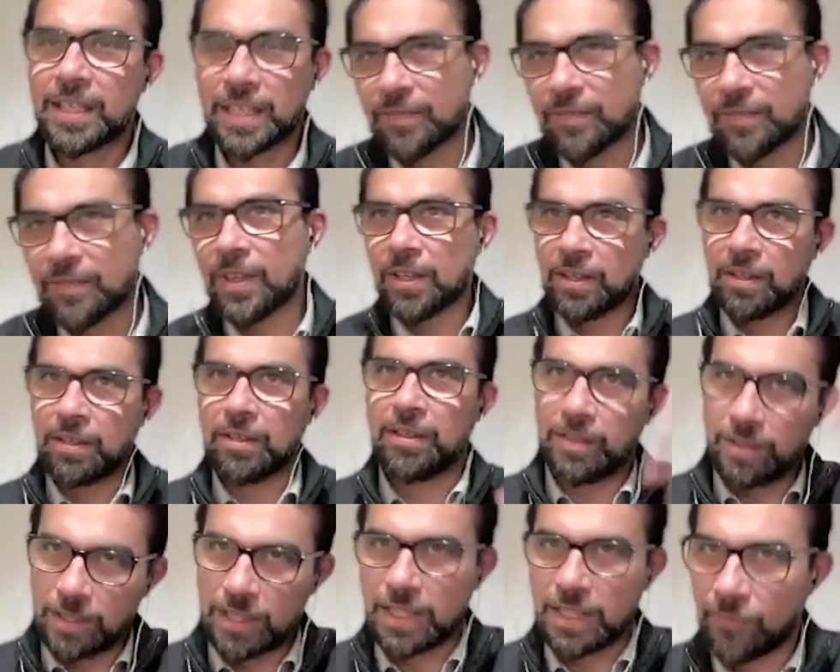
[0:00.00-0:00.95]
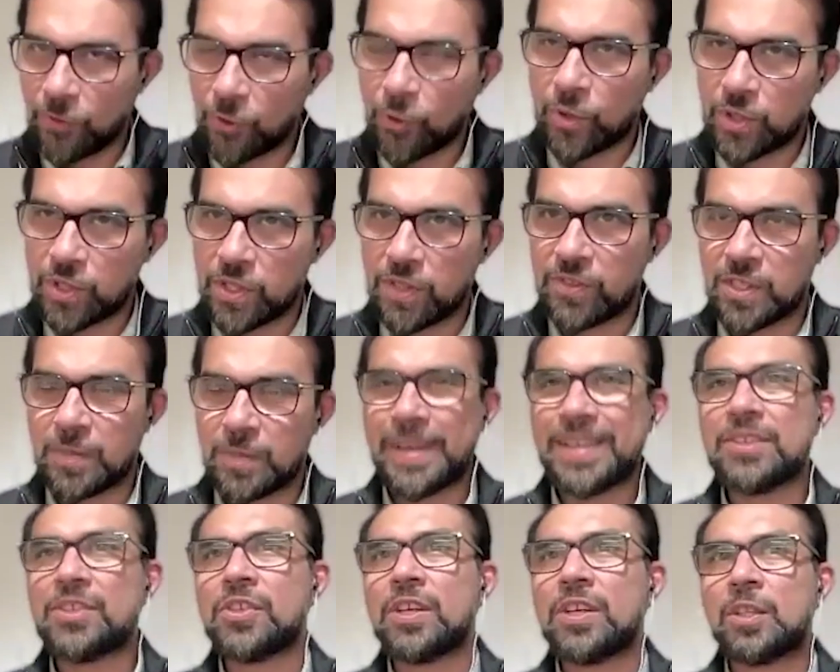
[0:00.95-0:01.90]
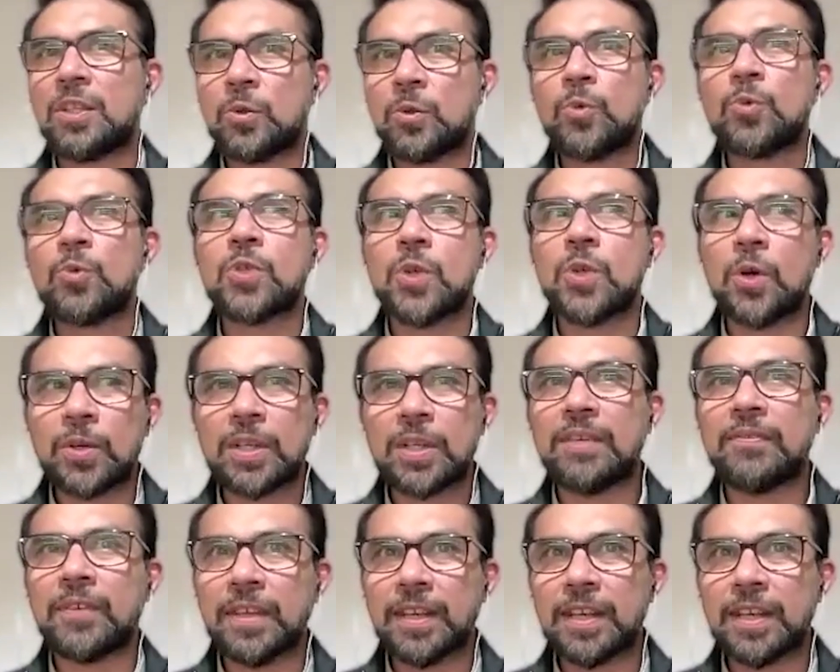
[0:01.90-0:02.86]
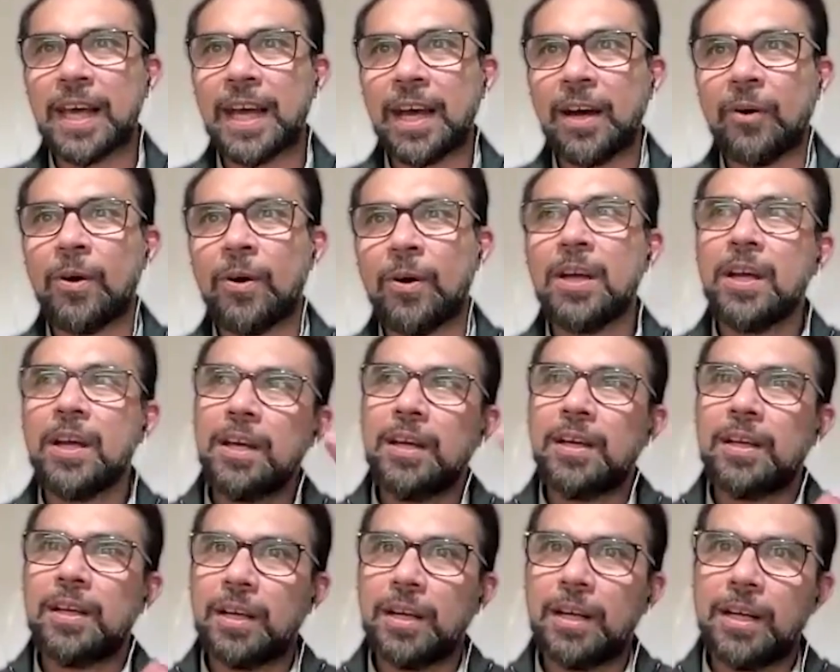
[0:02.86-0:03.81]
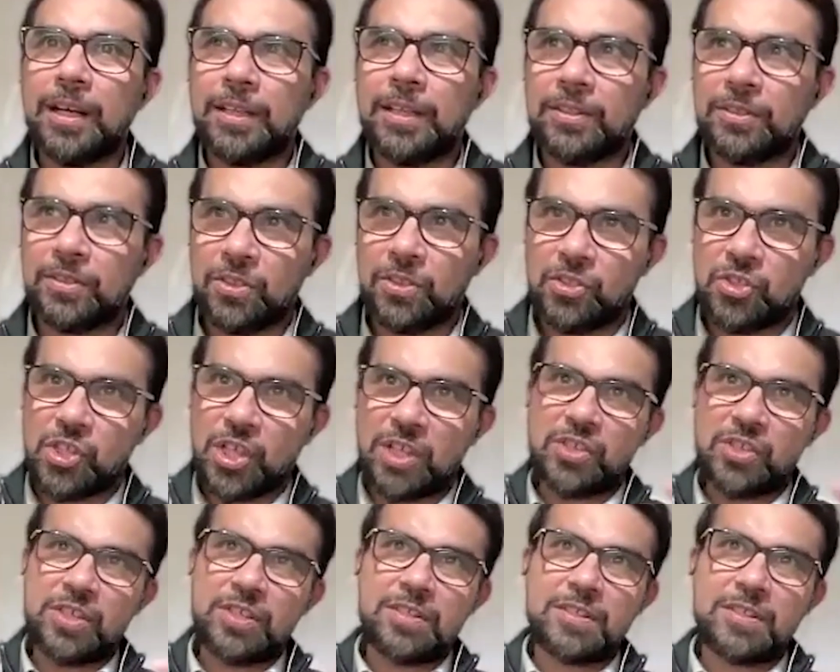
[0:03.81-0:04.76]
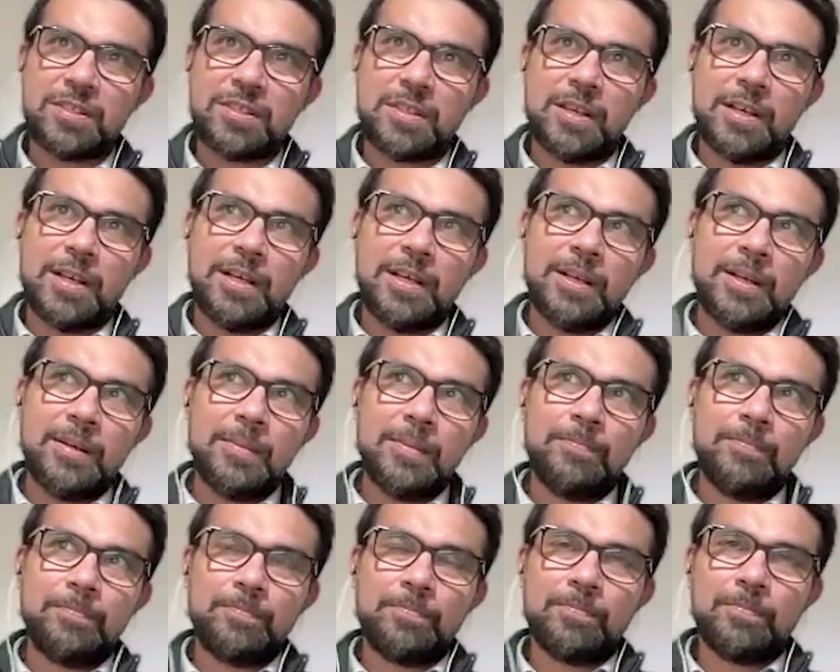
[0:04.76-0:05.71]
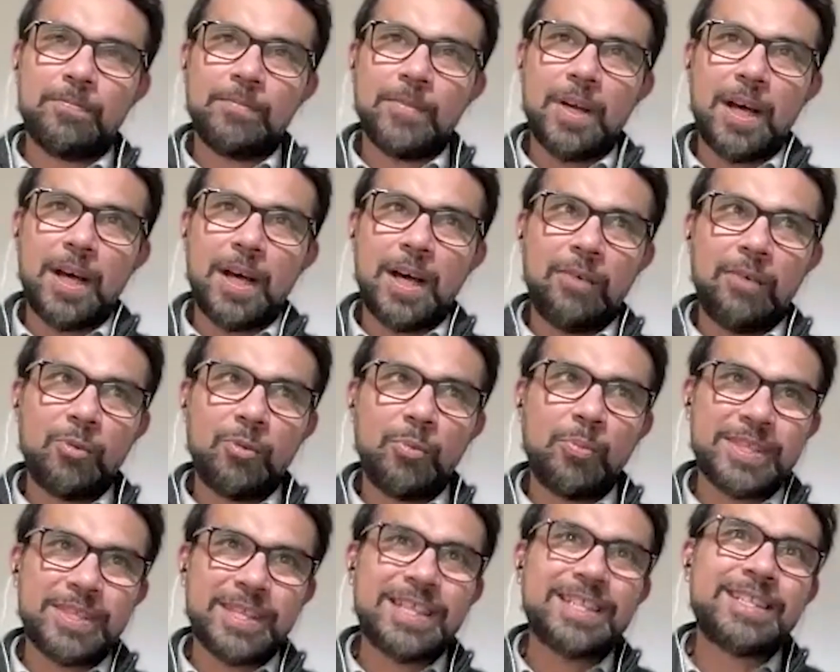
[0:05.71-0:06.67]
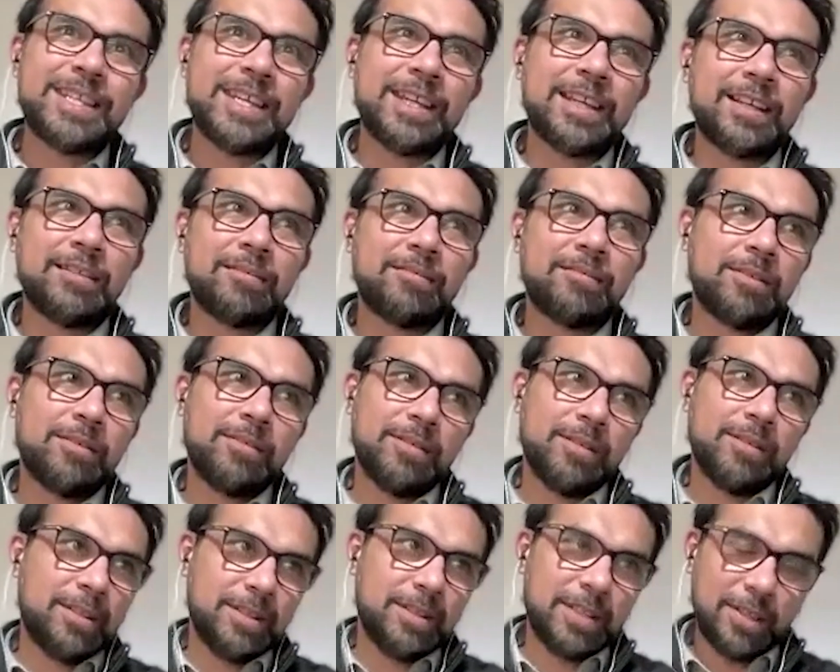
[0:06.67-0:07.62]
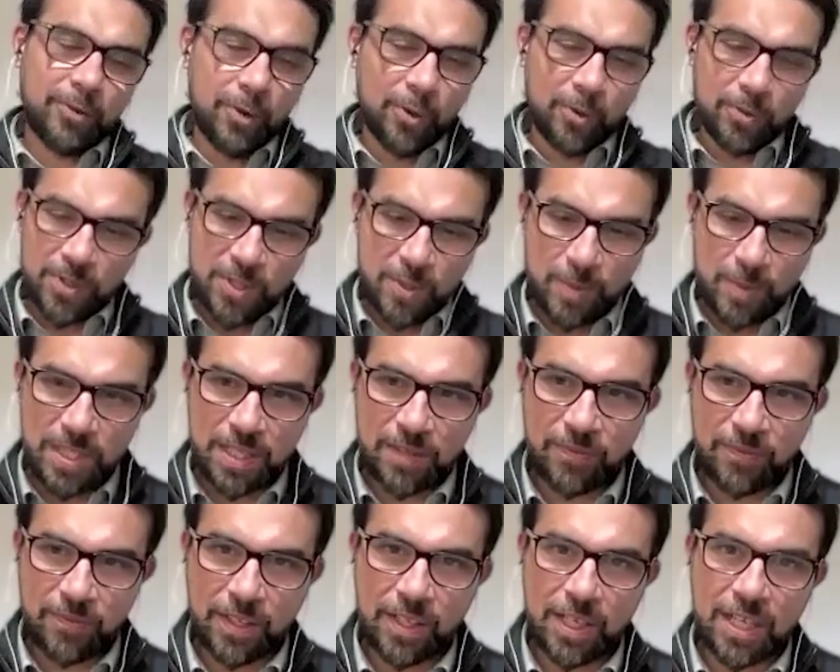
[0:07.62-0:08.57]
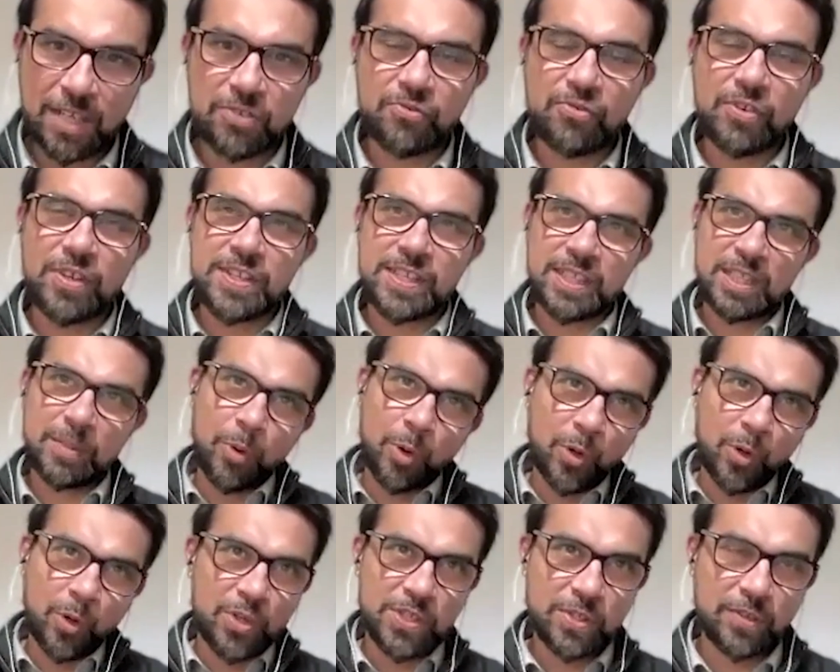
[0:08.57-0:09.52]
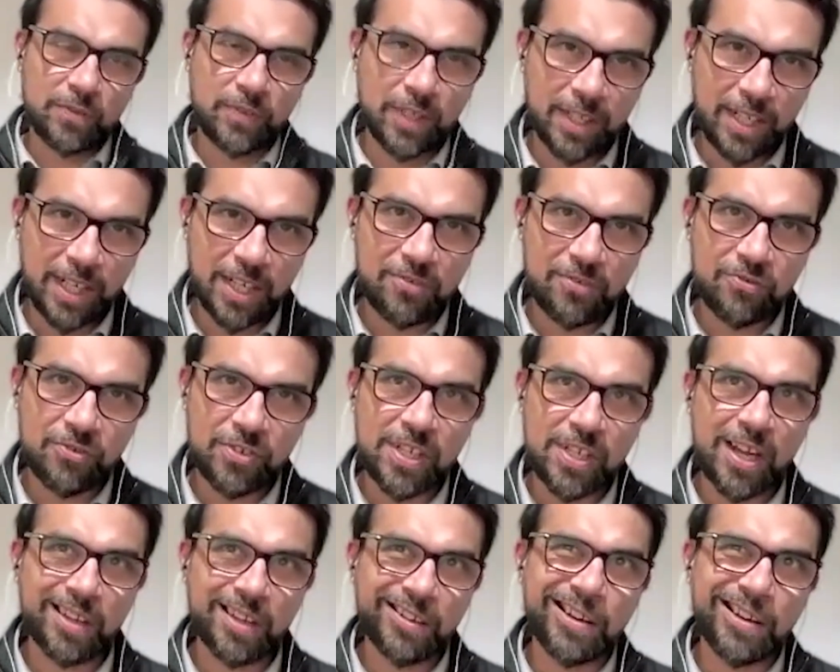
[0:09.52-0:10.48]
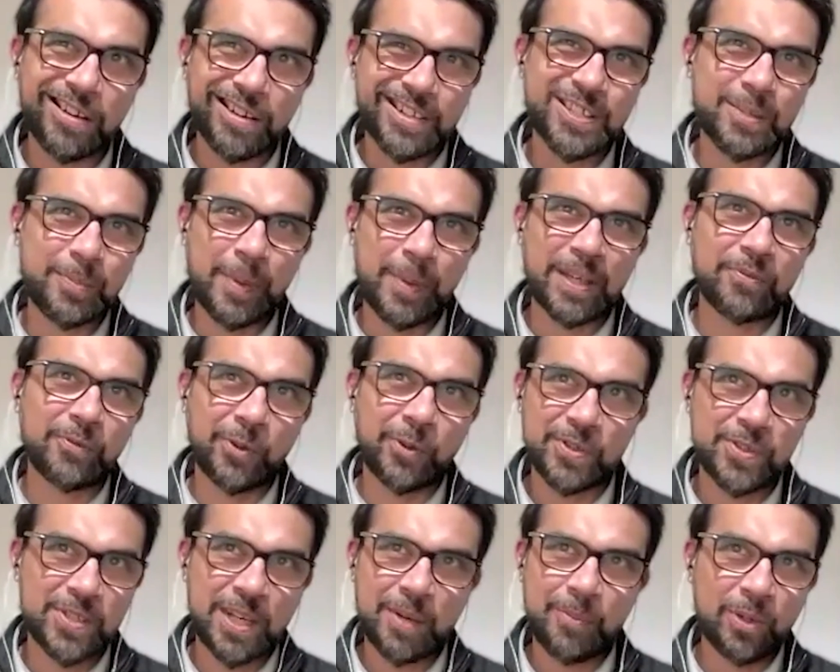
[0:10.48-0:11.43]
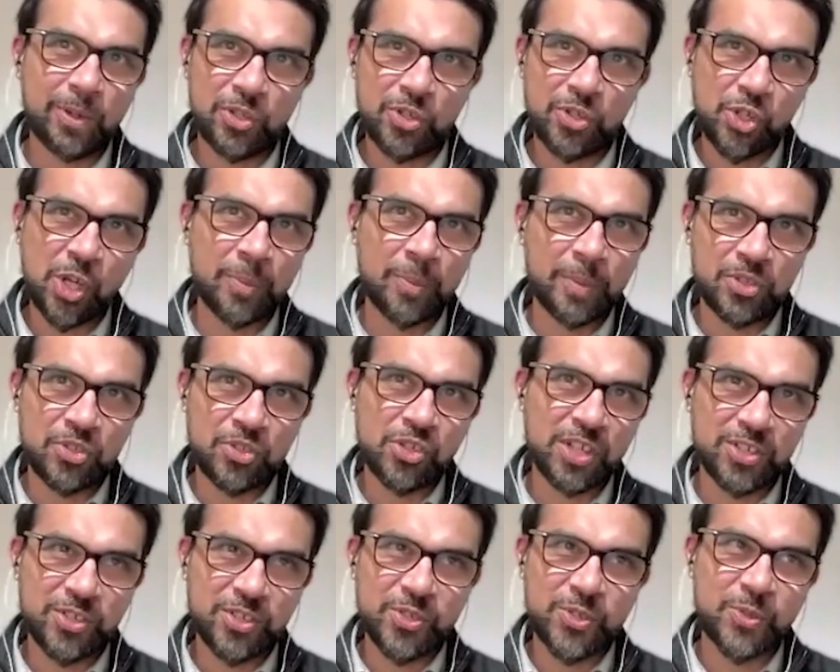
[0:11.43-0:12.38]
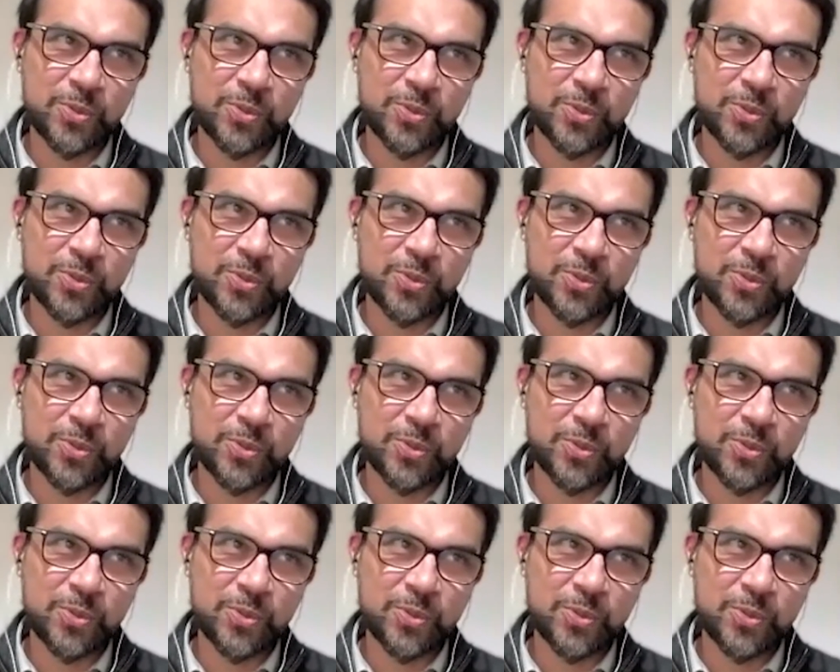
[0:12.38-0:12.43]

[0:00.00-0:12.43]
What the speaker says: given difficulties you just mentioned, and also given how the judges are representing their own specific countries and the politics of their country. I can't expect, for example, a German judge